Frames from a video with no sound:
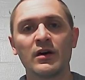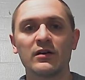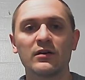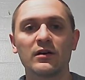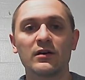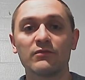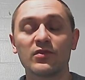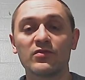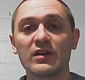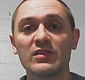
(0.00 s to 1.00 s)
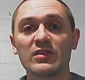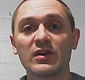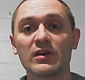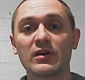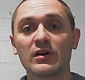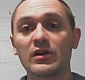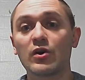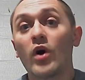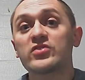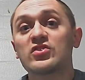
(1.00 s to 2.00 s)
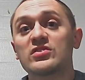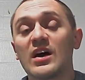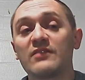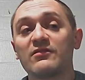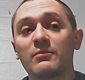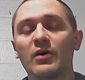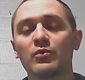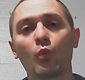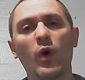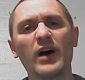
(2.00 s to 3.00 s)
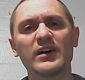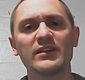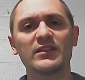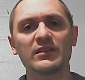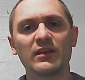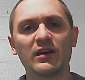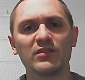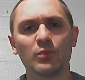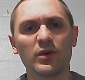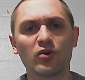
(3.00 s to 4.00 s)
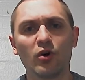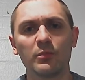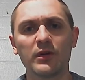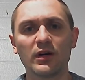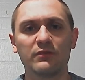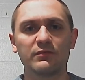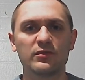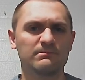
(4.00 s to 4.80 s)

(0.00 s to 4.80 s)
If there's anything, any questions you have about the why I did things, you want to call me out for,